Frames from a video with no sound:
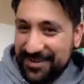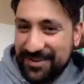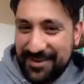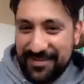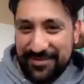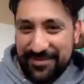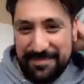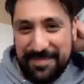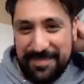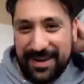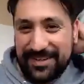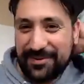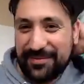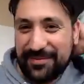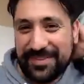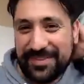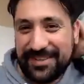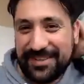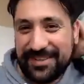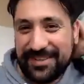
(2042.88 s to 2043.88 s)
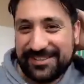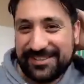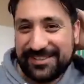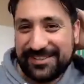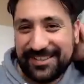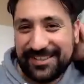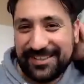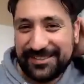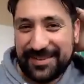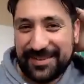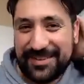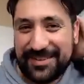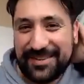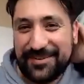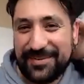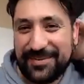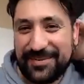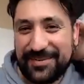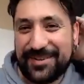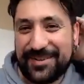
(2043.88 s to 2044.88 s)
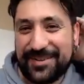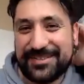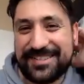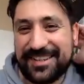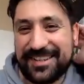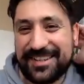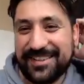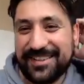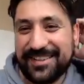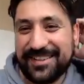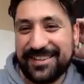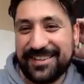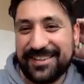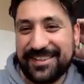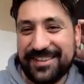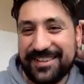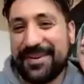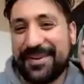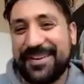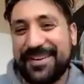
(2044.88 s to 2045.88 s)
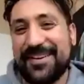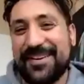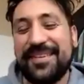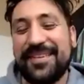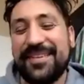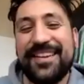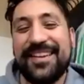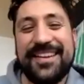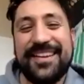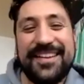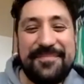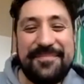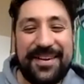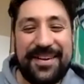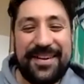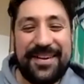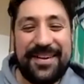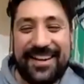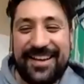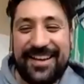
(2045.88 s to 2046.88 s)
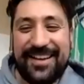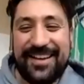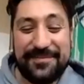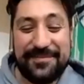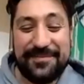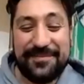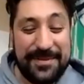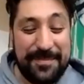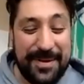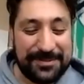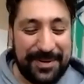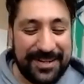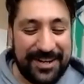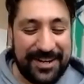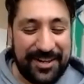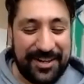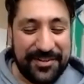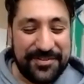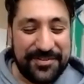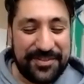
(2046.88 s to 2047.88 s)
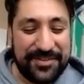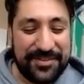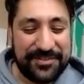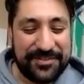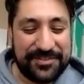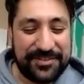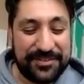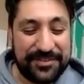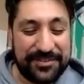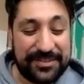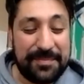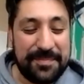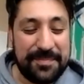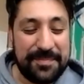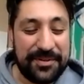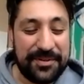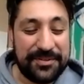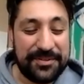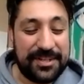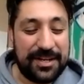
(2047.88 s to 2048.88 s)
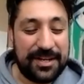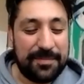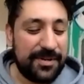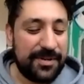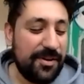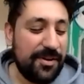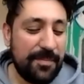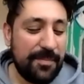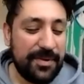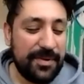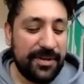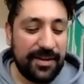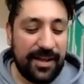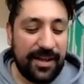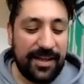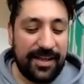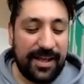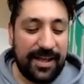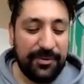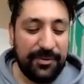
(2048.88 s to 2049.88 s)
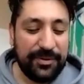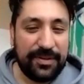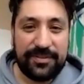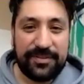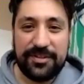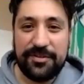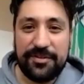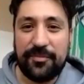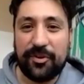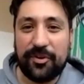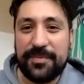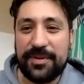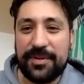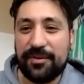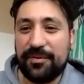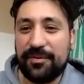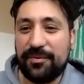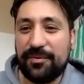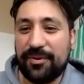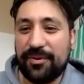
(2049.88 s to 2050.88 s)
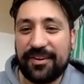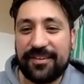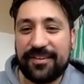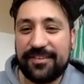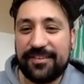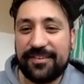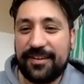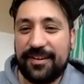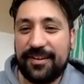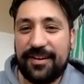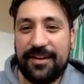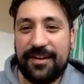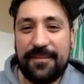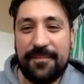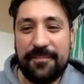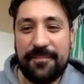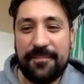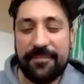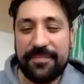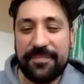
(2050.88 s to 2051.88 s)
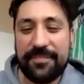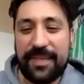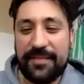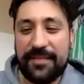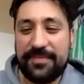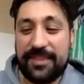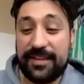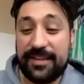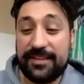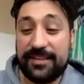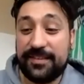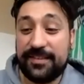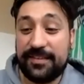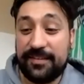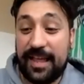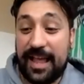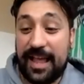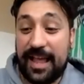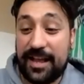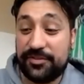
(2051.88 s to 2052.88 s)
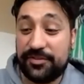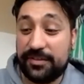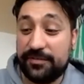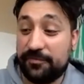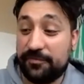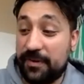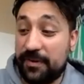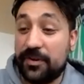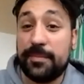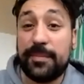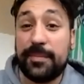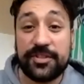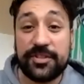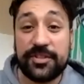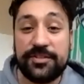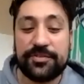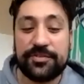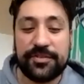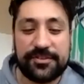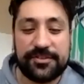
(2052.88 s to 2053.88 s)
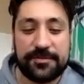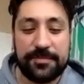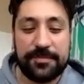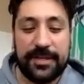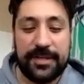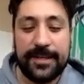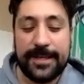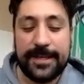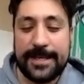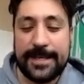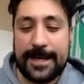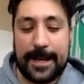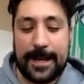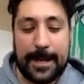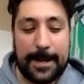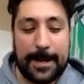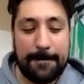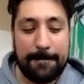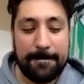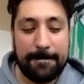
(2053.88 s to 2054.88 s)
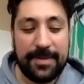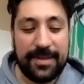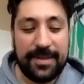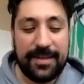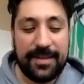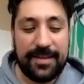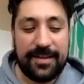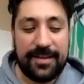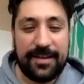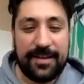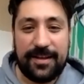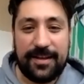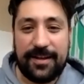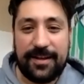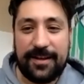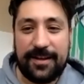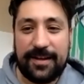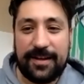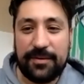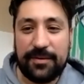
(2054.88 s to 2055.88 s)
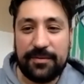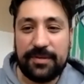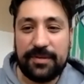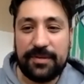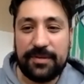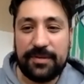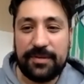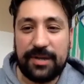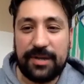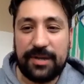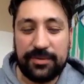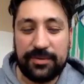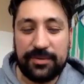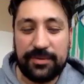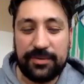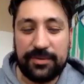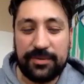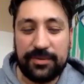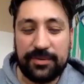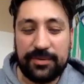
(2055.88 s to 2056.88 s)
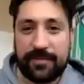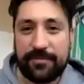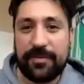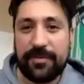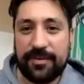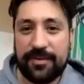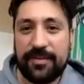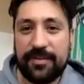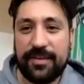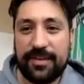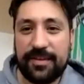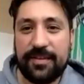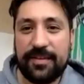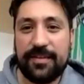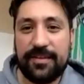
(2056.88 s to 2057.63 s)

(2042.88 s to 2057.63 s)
they paint over these things without, without telling you. But um, but uh, to the best of my knowledge, there's there's a couple of murals there. But no, I mean, uh, I would love to do more mural work. Um, uh, that. Actually very much interests me. Um, uh, I, would, I would love to explore that further, yeah.